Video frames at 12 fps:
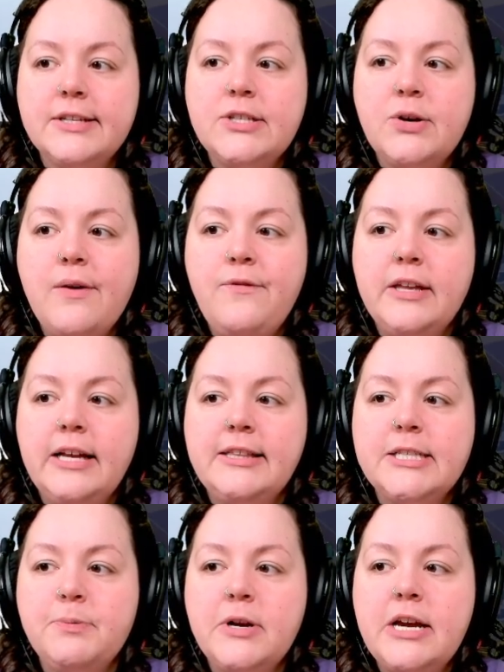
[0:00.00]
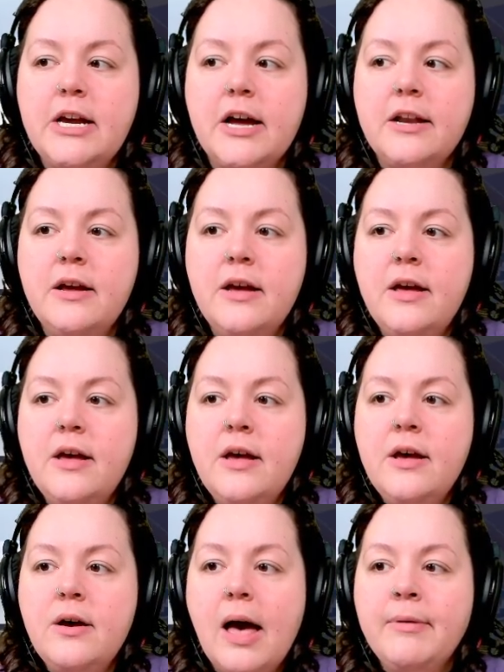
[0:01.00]
So I feel like that's pretty good.
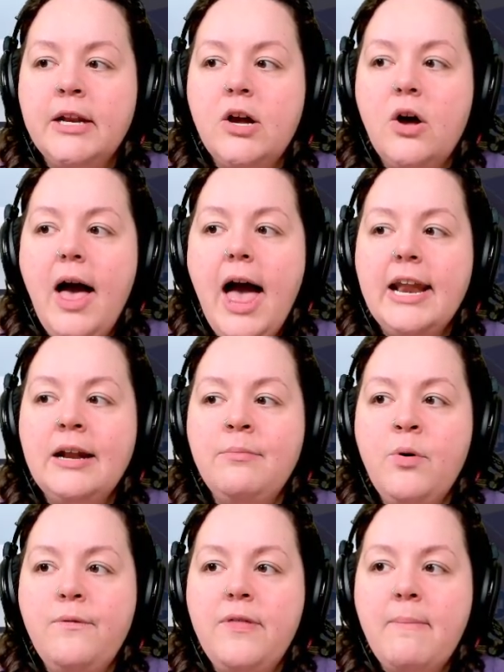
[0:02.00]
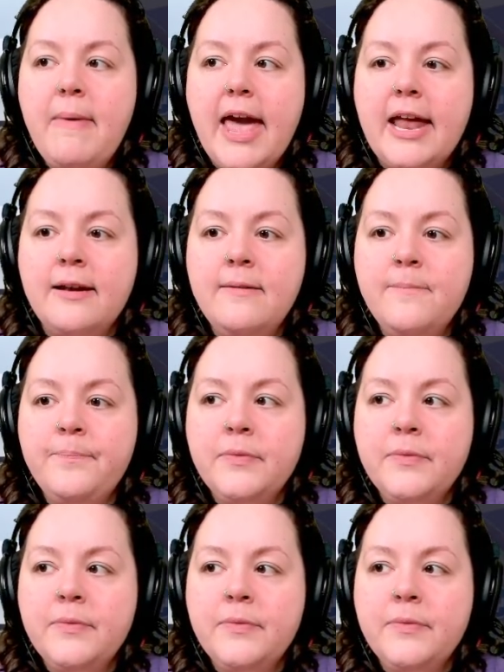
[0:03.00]
I'm going to go ahead and move them in.